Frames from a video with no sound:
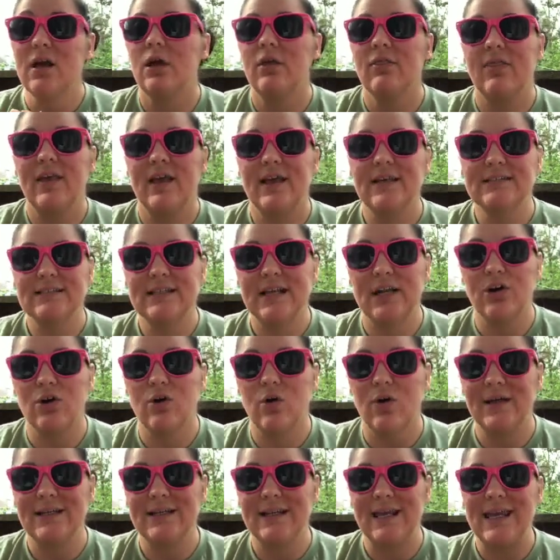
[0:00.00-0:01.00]
Things that are
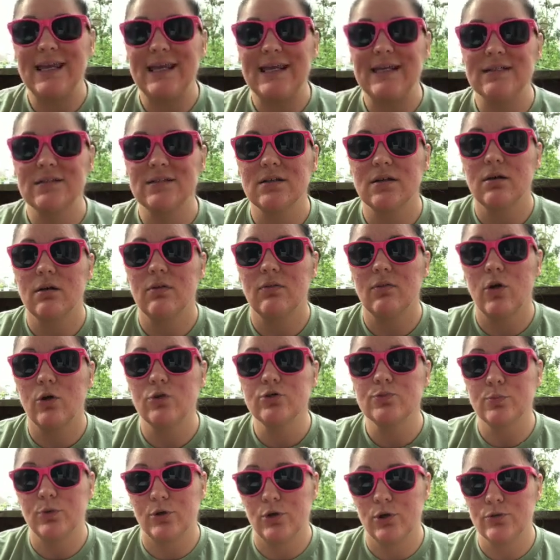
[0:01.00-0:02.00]
going to eat
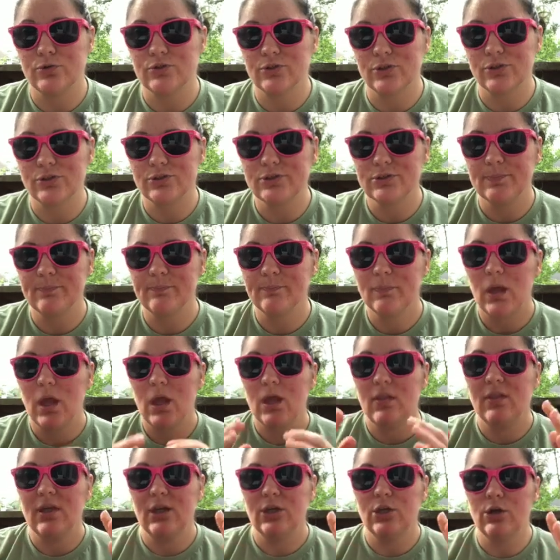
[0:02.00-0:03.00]
those producers.
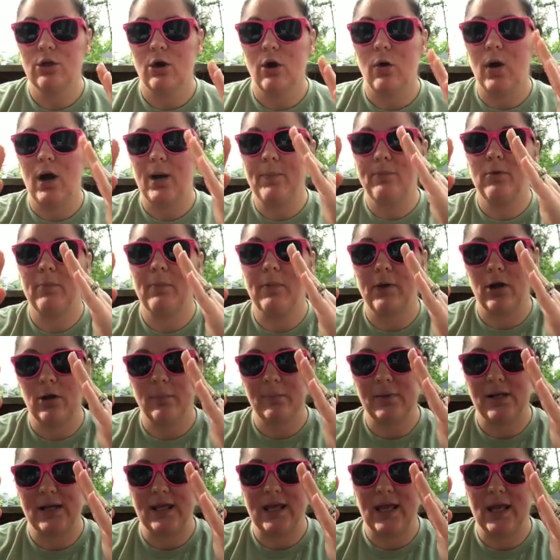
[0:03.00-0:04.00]
Then you go up the
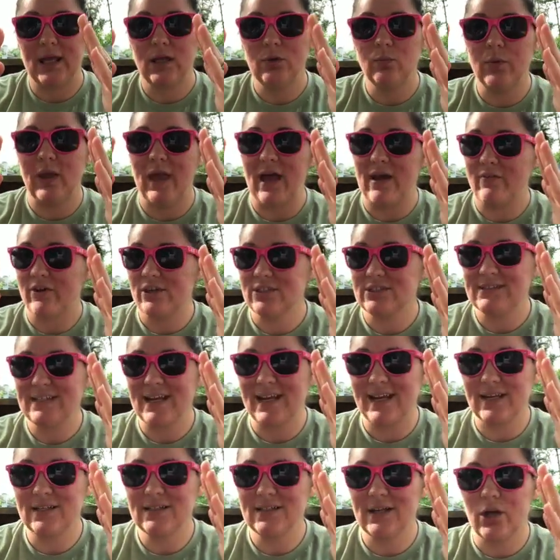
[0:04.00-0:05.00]
pyramid again, we have our
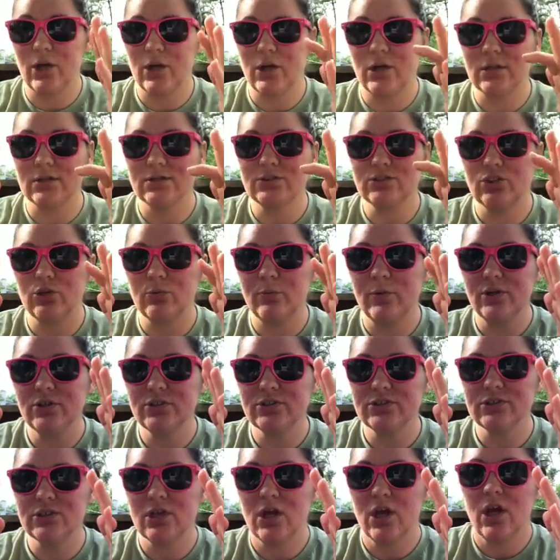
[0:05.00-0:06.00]
secondary
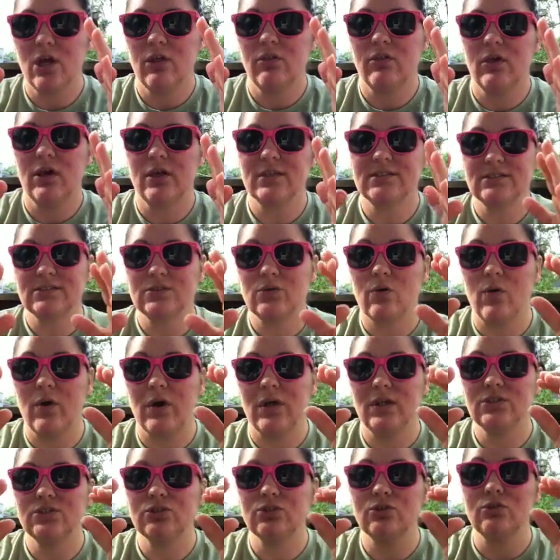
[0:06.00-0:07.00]
consumers. That's
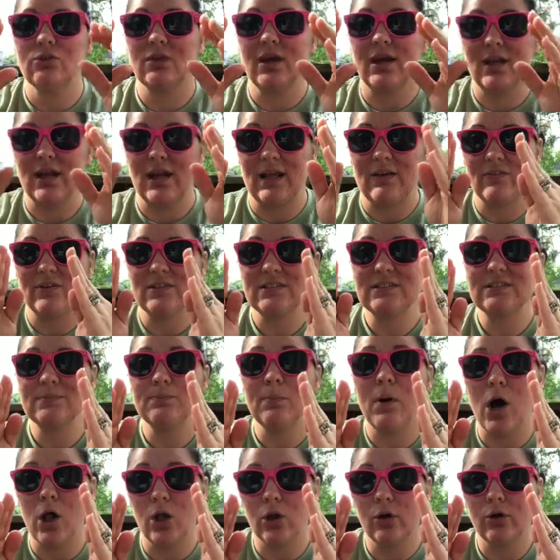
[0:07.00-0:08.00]
going to get even
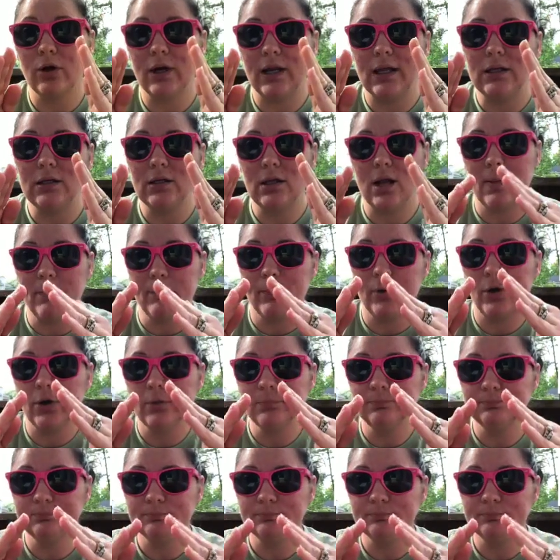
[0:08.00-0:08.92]
smaller in number.